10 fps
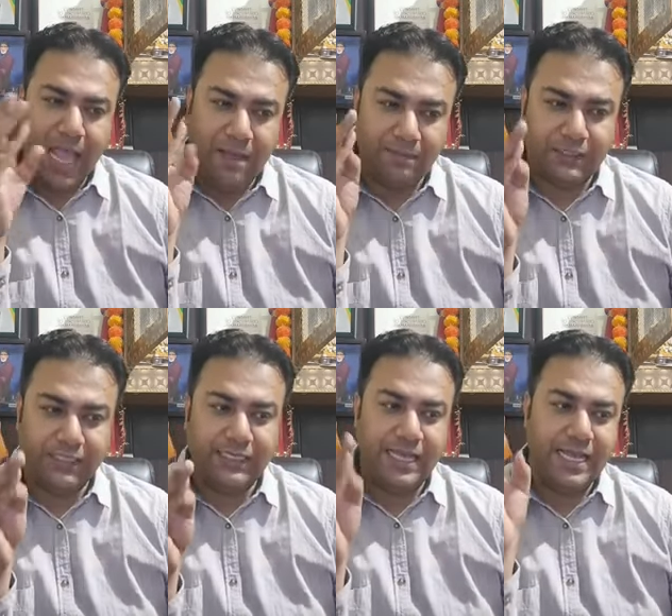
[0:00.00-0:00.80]

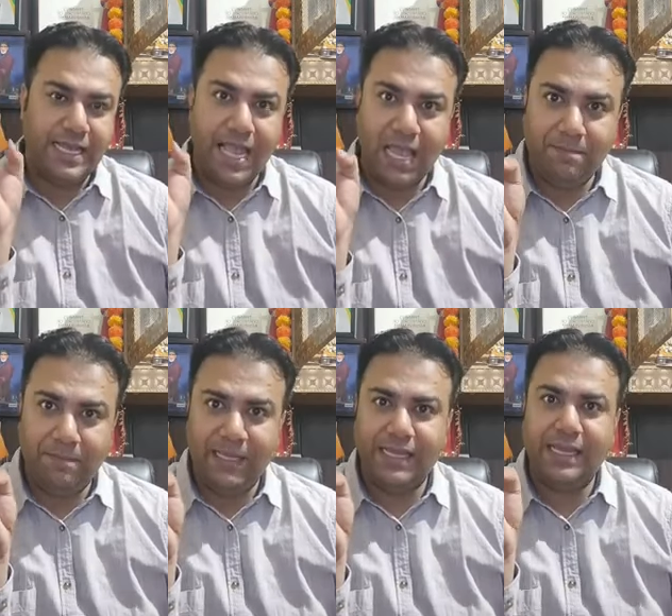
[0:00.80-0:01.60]
MCA,
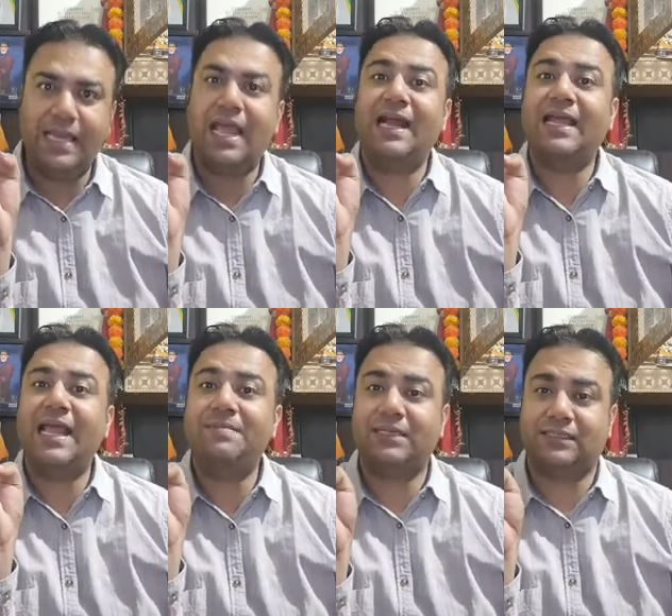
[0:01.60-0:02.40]
MBA
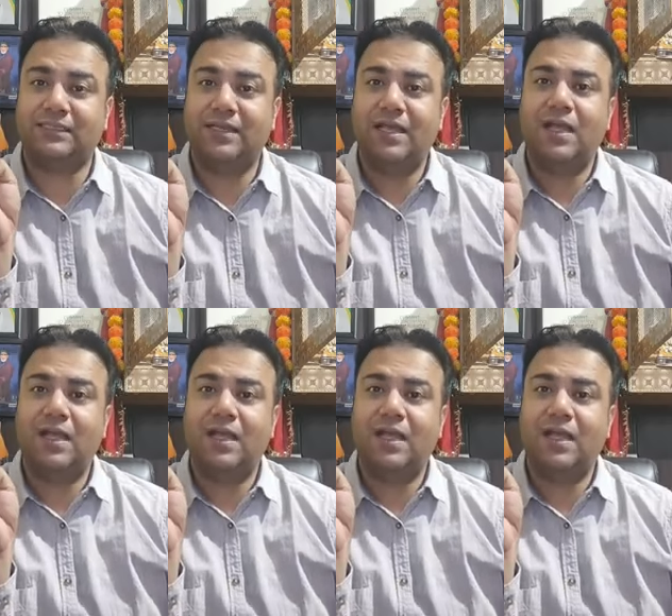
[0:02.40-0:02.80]
and MS